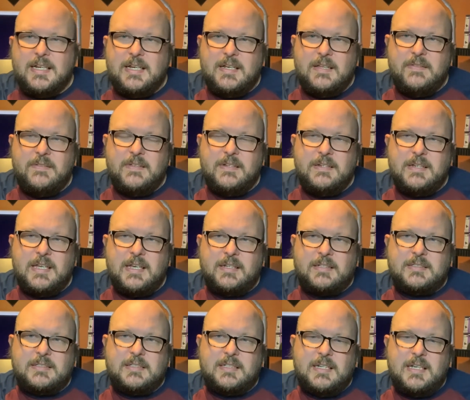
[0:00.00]
in the
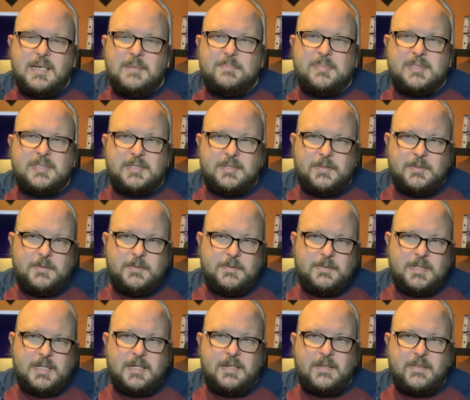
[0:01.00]
next episode.
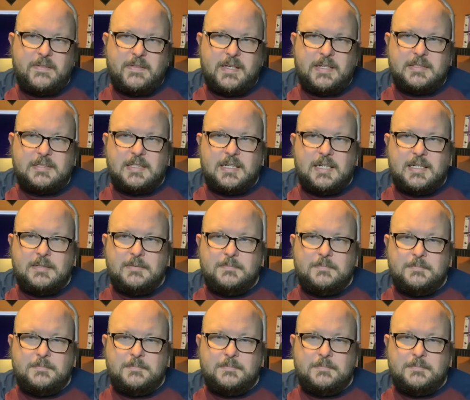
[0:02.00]
Thanks a lot.